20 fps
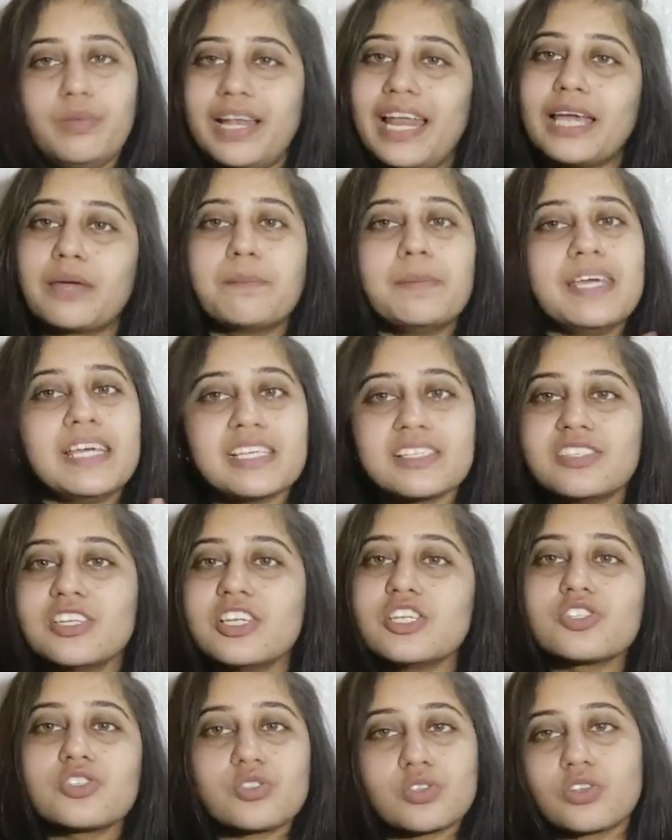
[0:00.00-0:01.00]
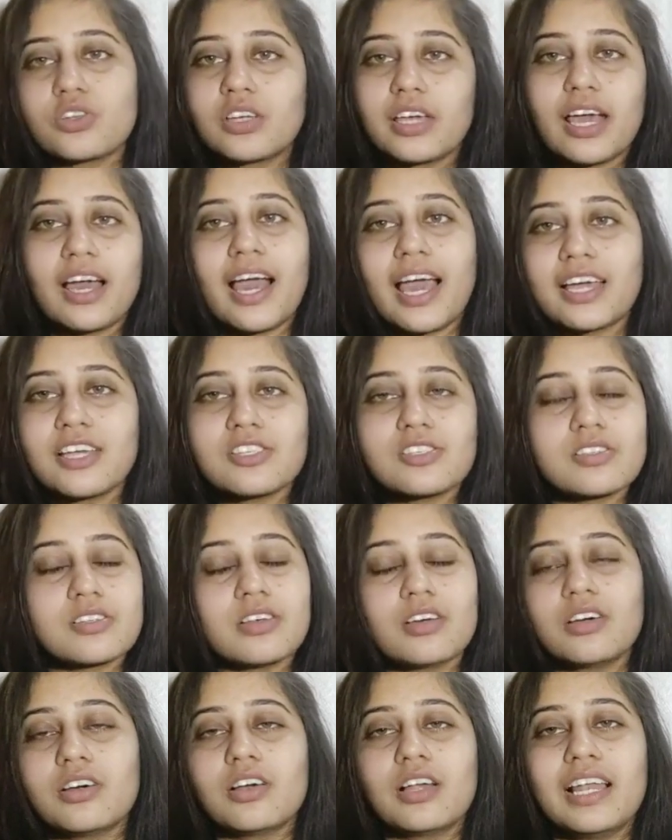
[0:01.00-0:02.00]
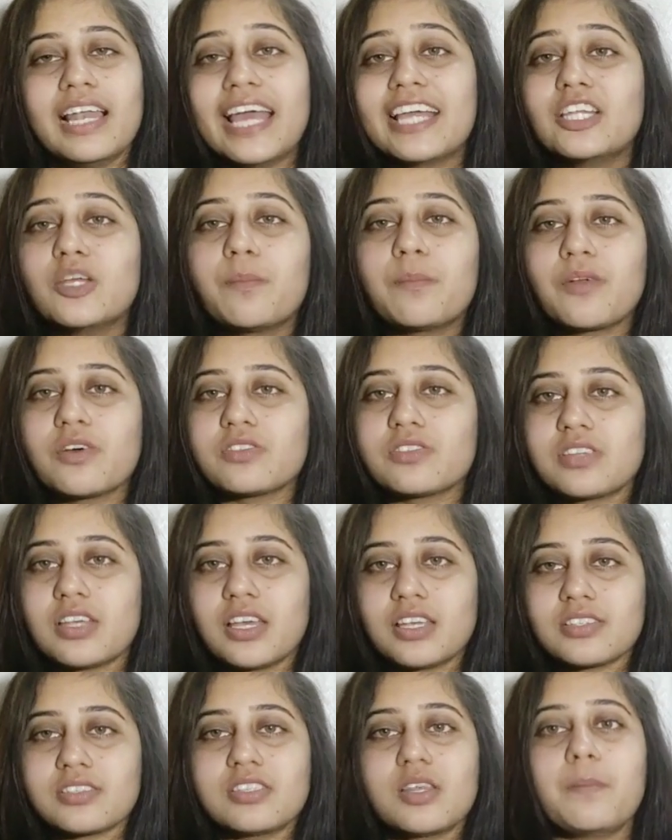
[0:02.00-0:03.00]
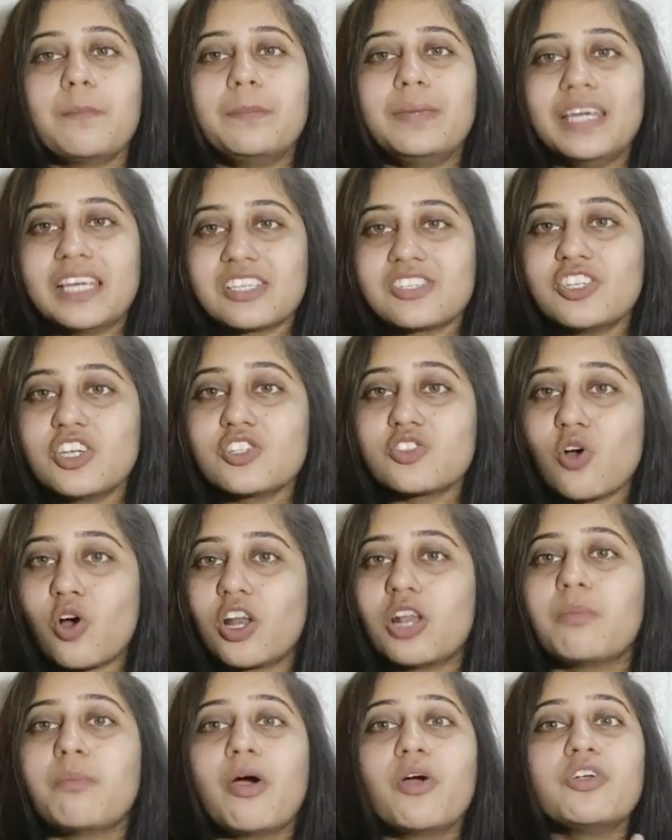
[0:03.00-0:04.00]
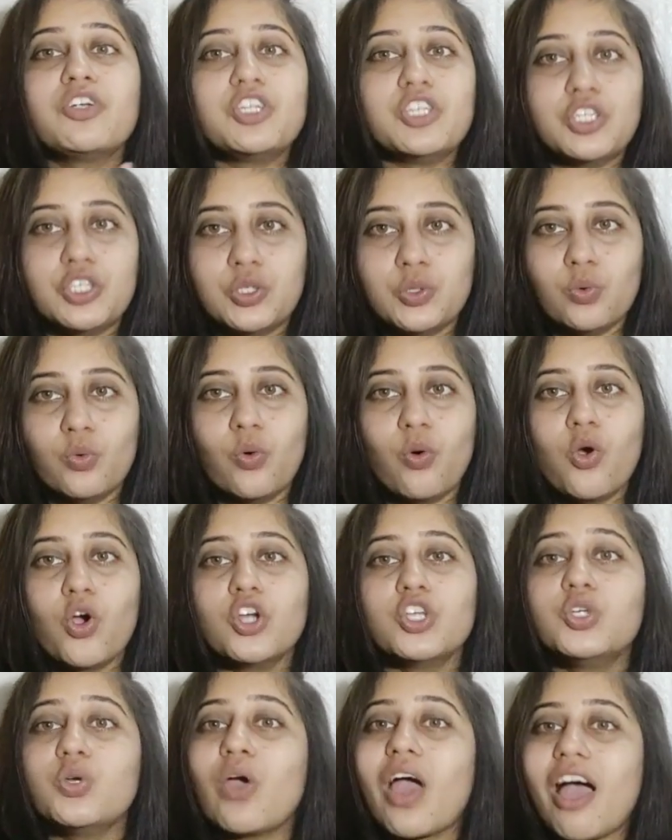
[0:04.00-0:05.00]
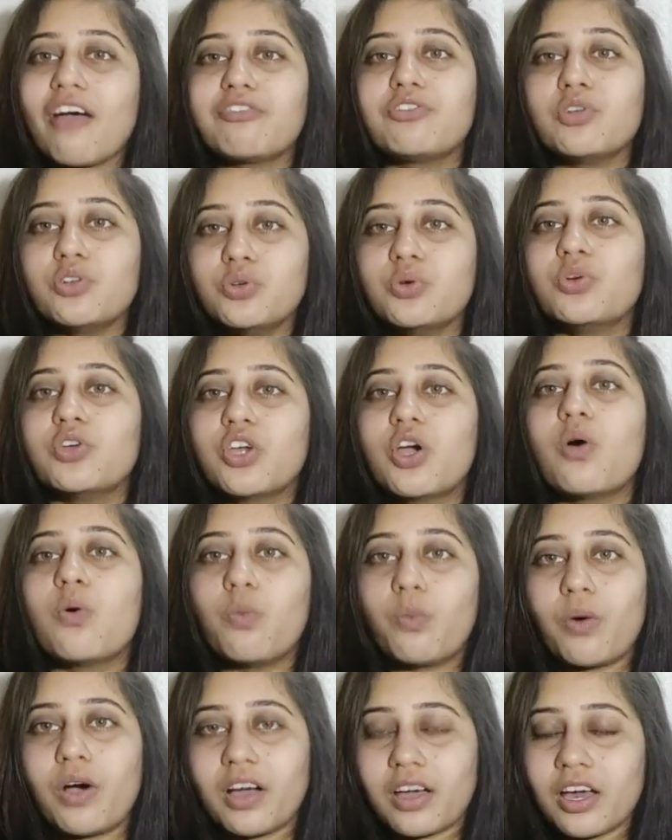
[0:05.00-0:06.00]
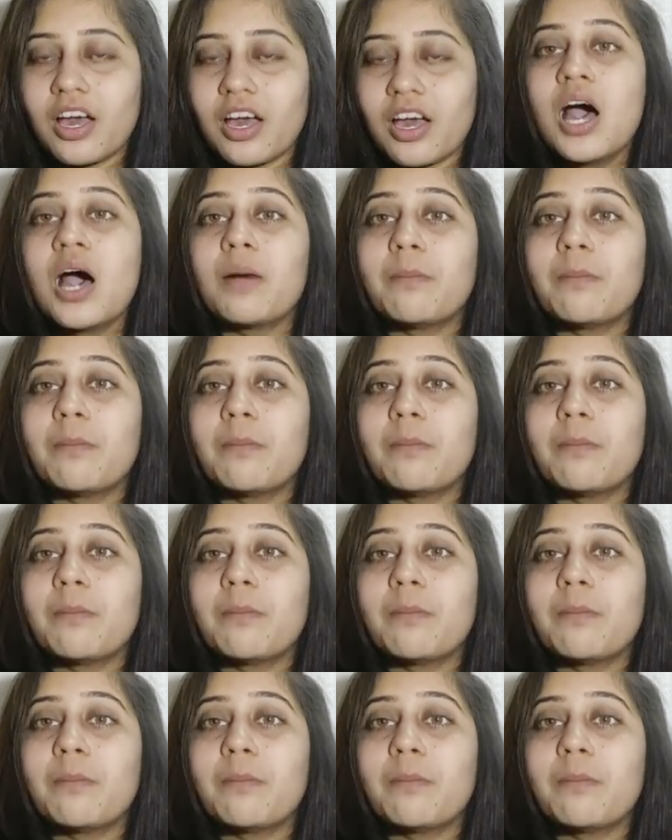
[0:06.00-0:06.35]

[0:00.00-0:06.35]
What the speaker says: Like PhDs, yeah, guys, like the process, the PhD is all about you. You have to do your work.